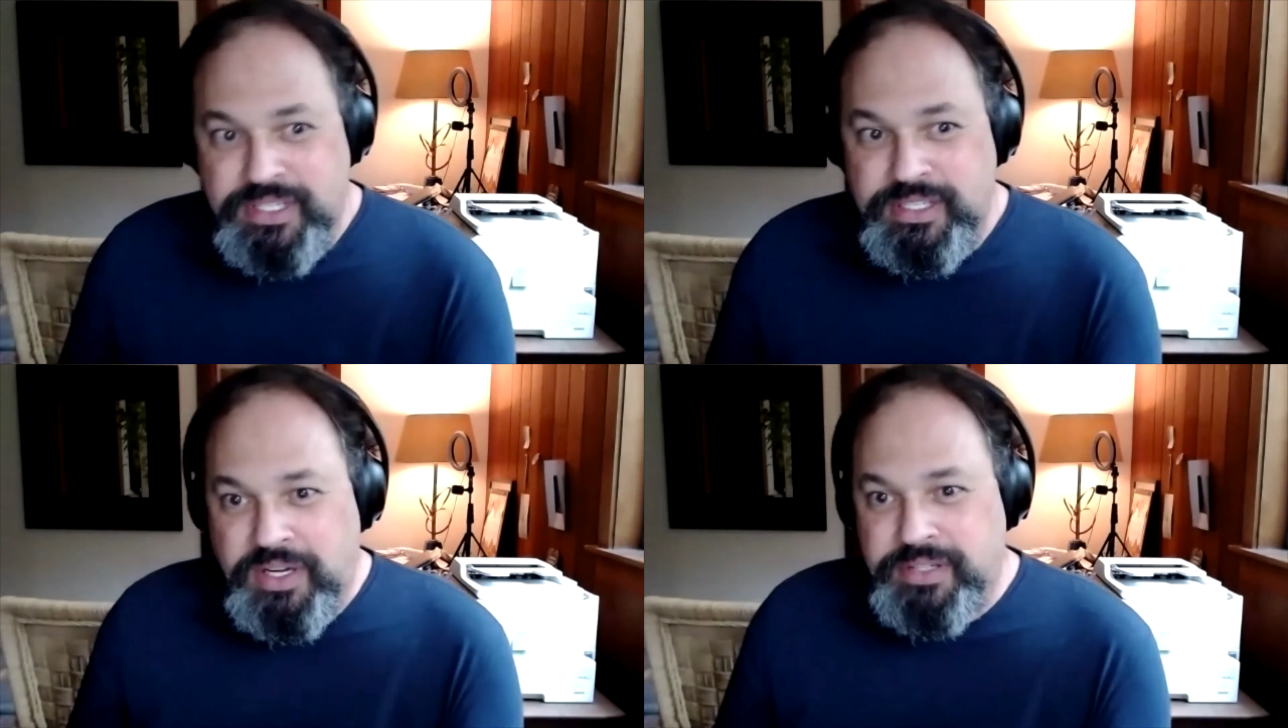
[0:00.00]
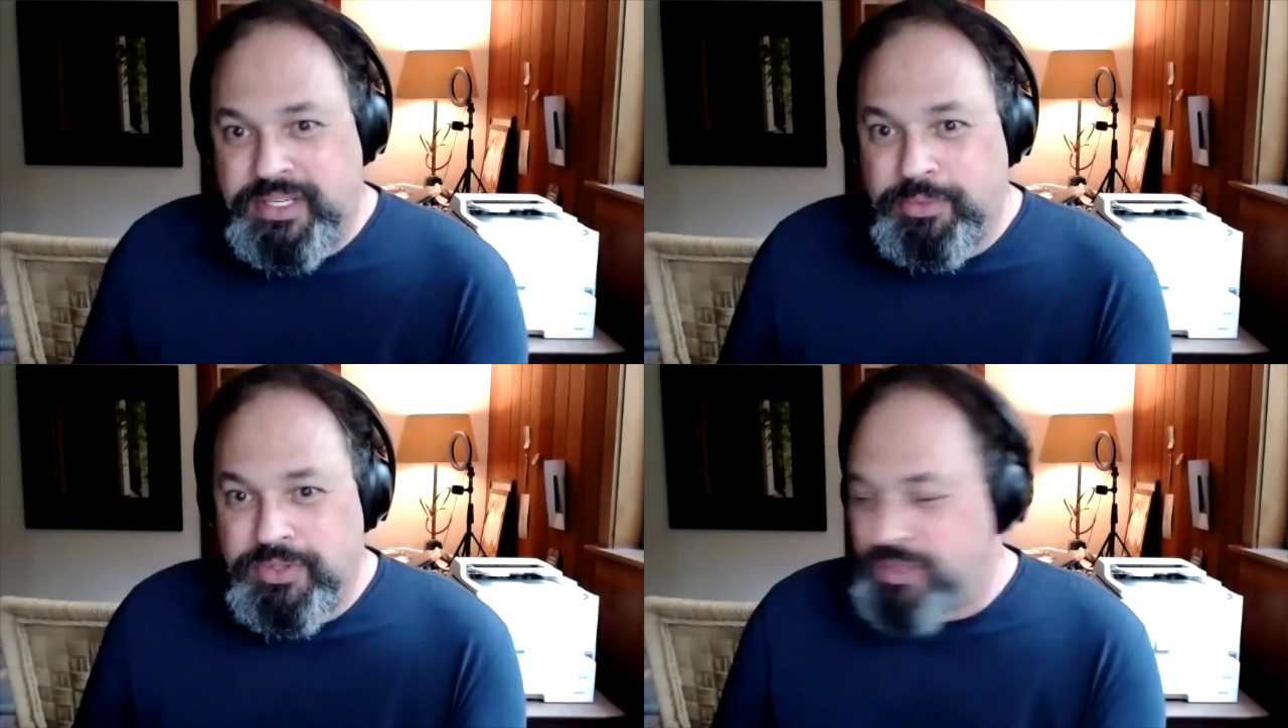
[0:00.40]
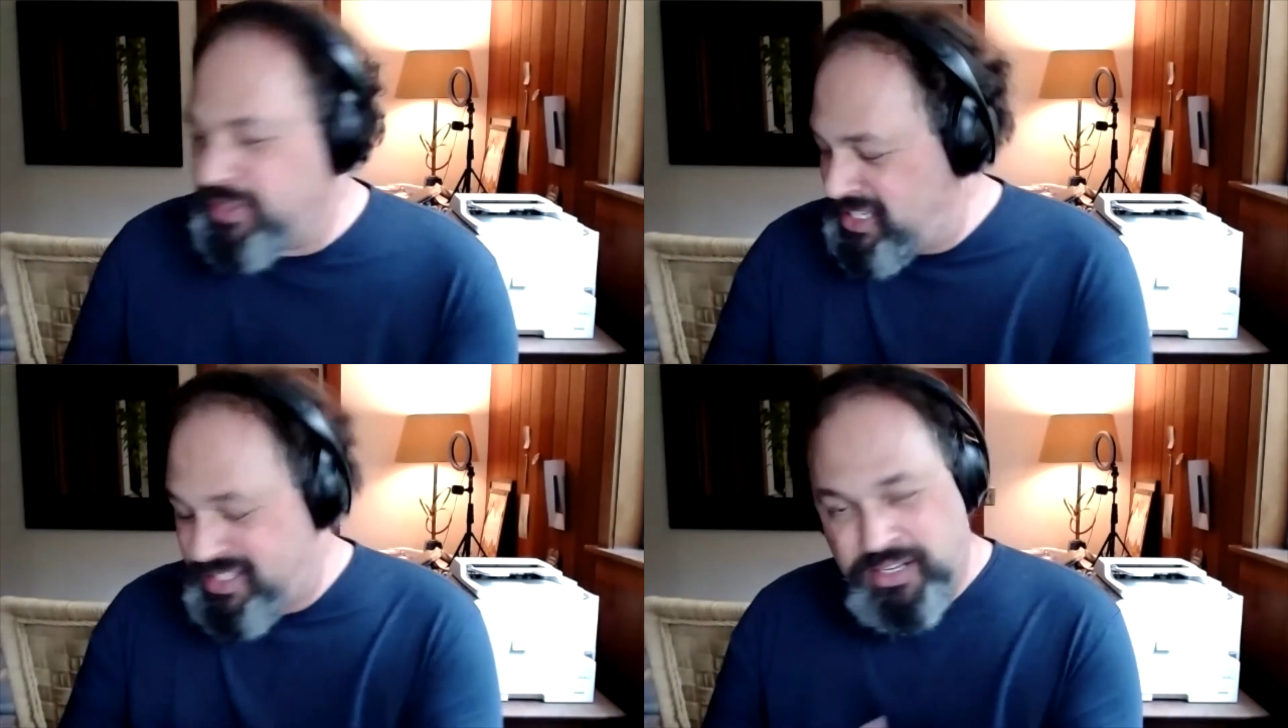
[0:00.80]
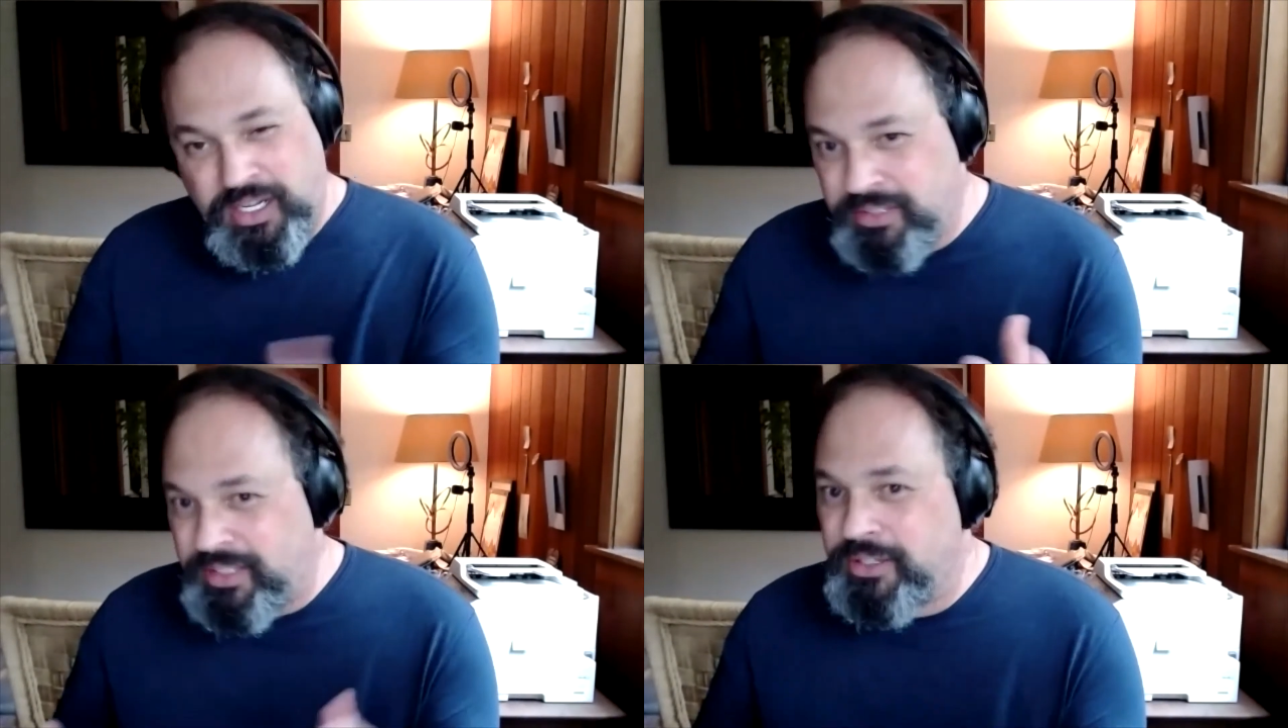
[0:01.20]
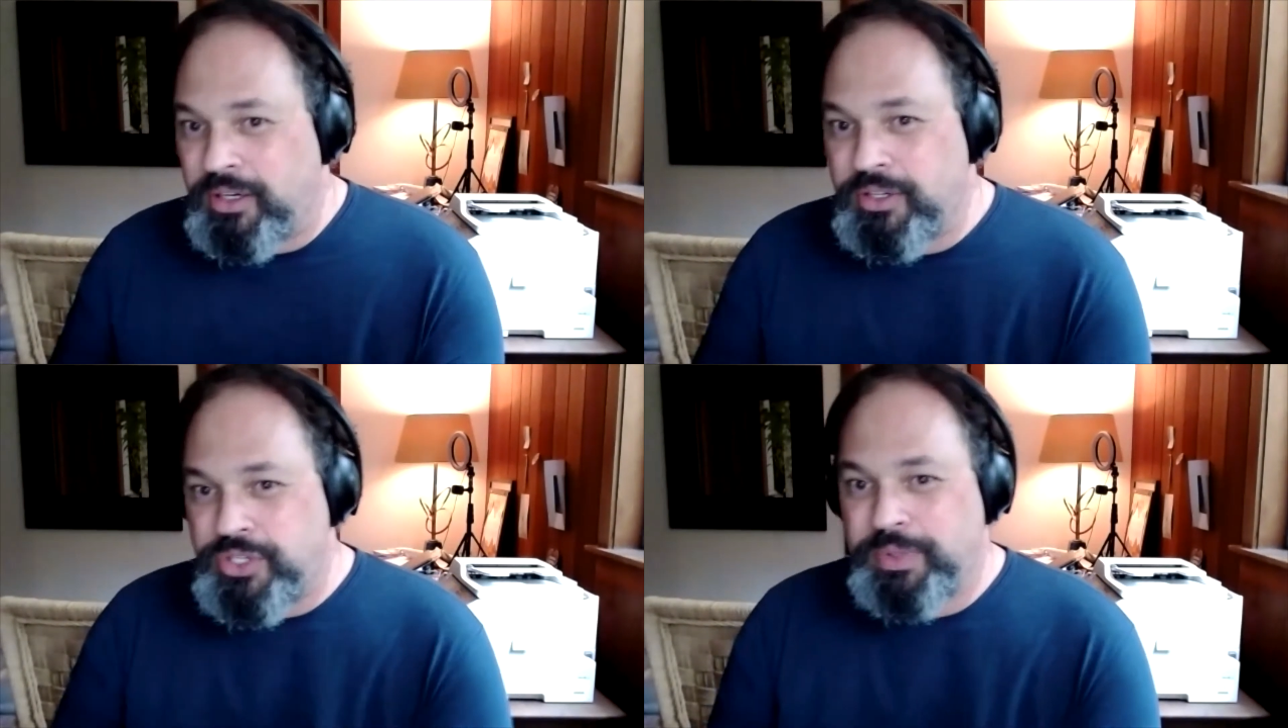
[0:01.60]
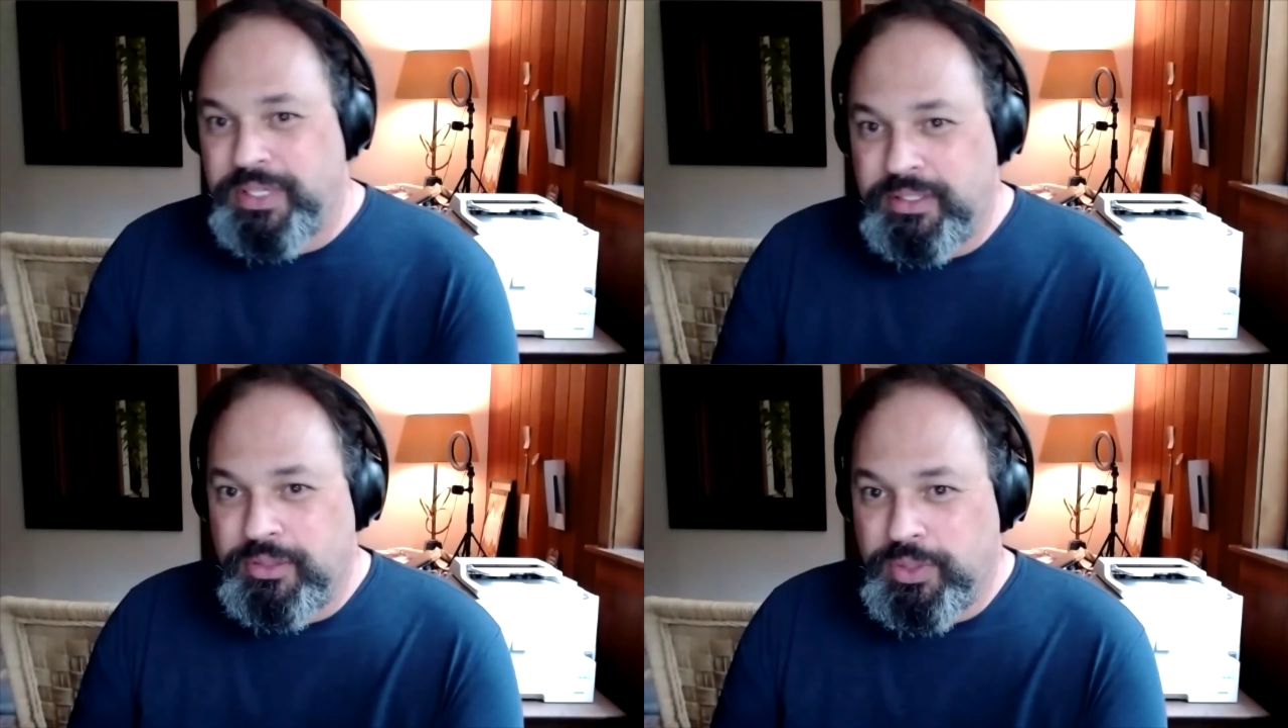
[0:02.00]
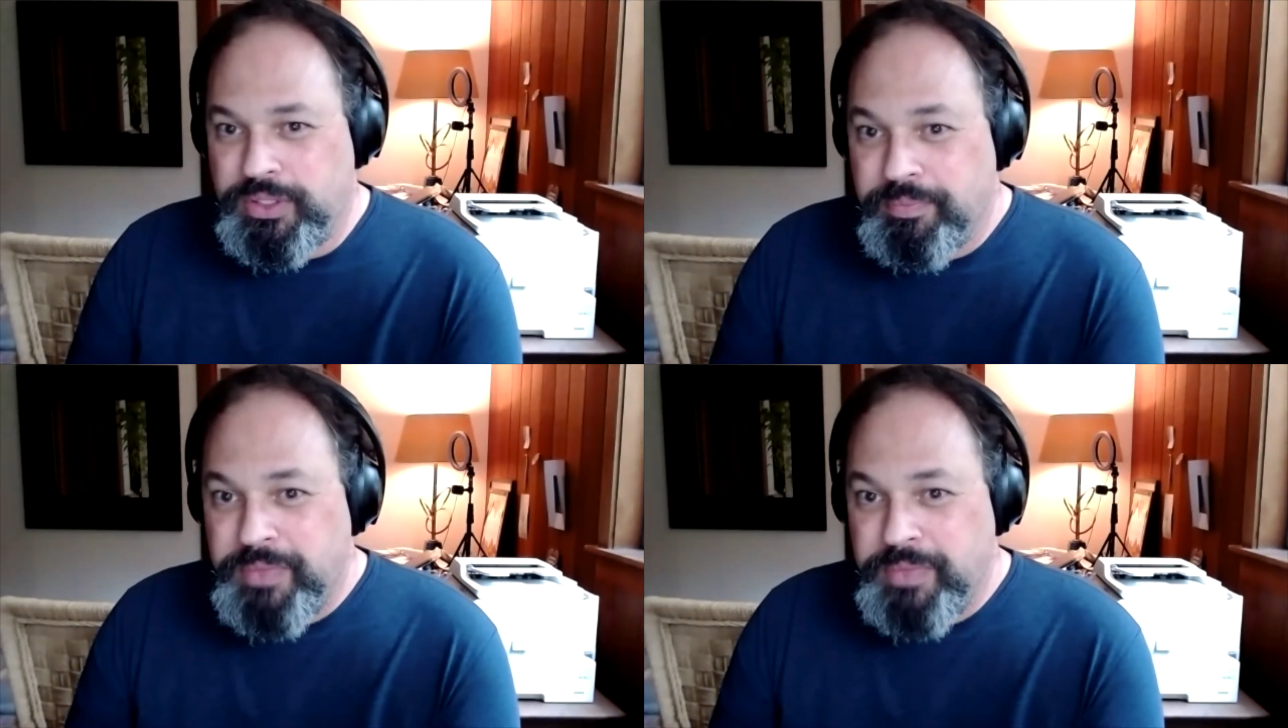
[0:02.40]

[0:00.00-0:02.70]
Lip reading: as far as I'm concerned, and it's not a technology-related one.